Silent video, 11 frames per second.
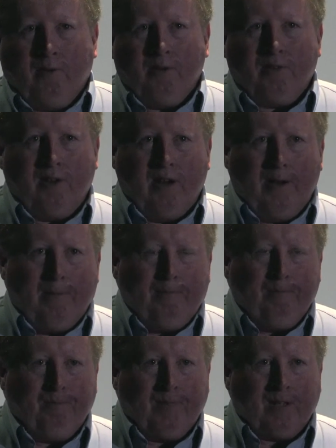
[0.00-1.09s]
With the
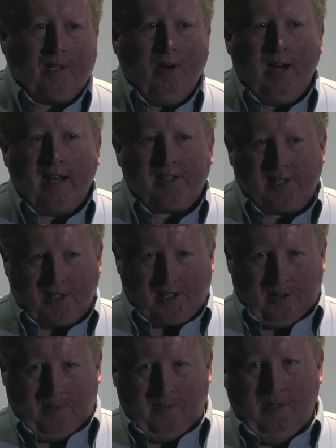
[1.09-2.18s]
Kodak
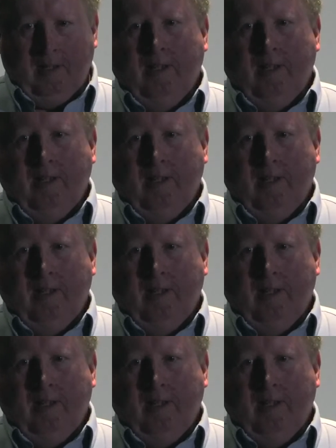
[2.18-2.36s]
system,